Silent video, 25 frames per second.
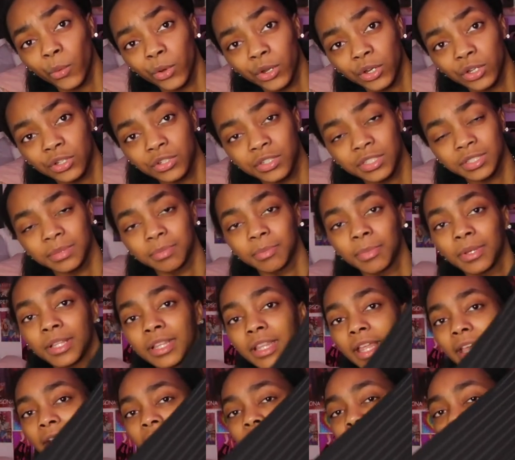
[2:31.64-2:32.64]
waters,
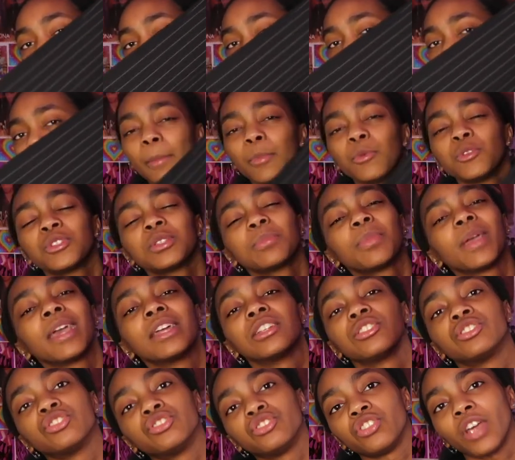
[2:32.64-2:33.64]
but like, you know, I'm used to
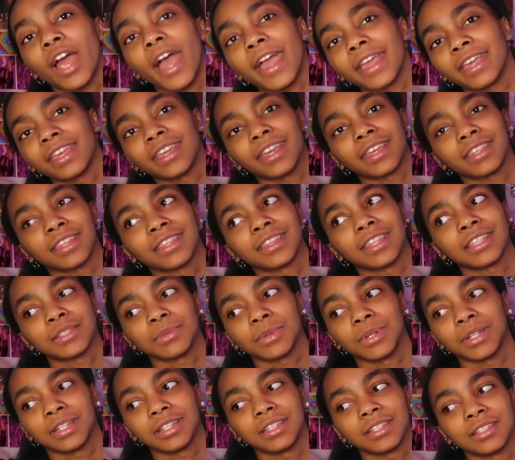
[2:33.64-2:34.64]
pants dragging. I think that's
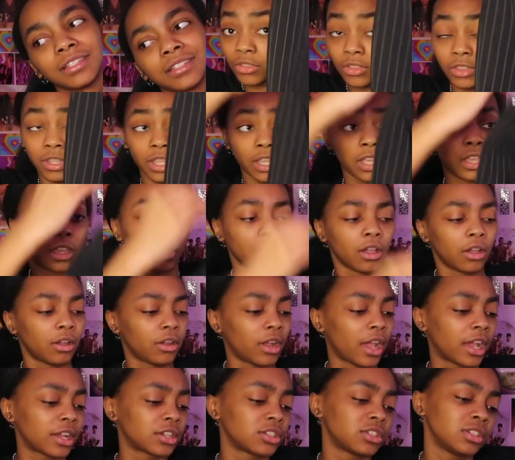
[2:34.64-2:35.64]
what it is. They are
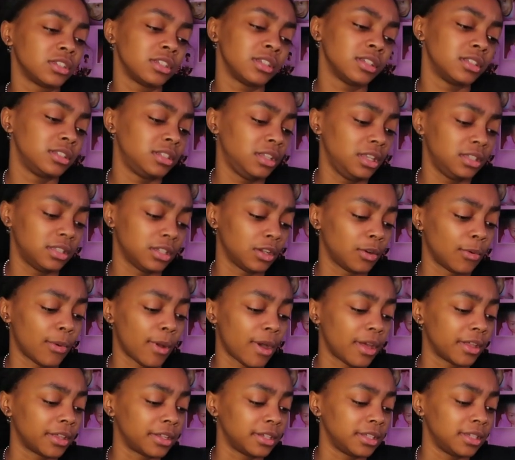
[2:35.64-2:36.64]
actually a decent
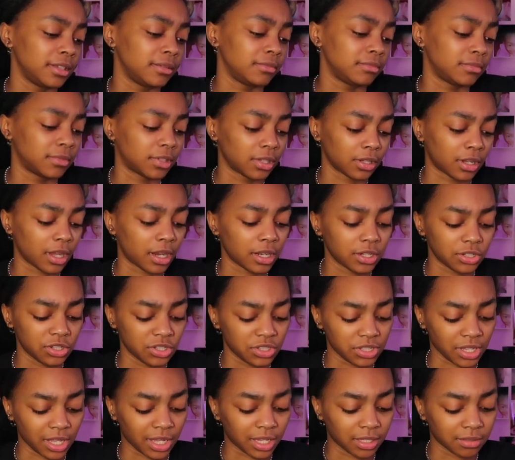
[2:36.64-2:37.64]
quality. They're kind of
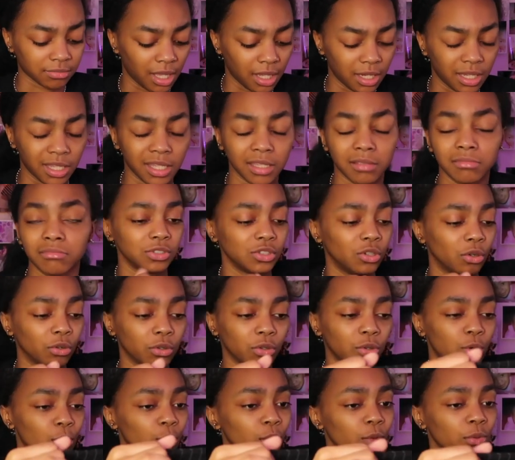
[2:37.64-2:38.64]
just like any, go
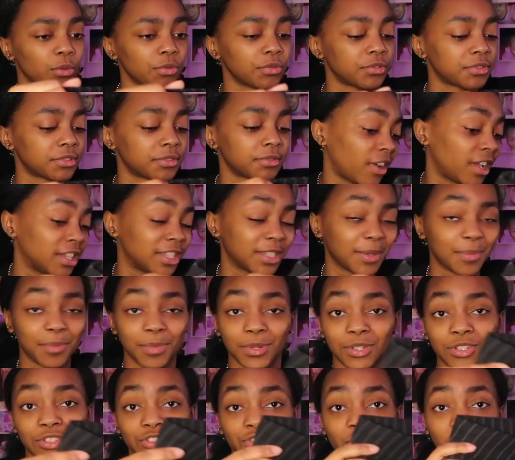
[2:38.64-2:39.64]
to Kohl's, find some
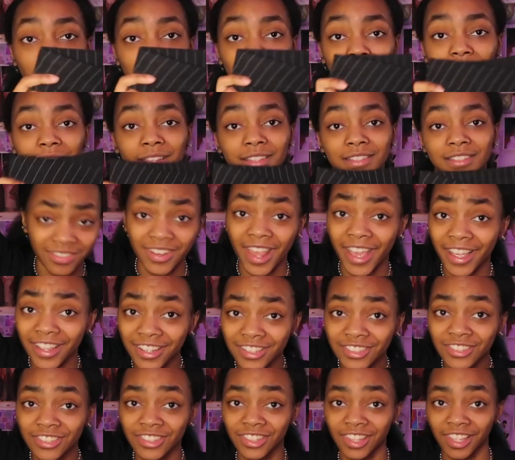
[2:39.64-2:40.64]
pinstripe pants.
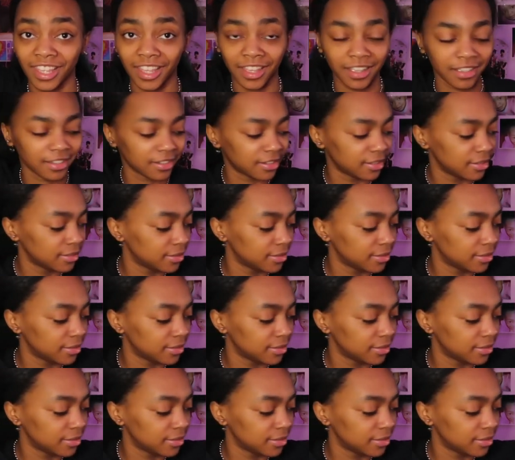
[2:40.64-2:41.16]
Next thing,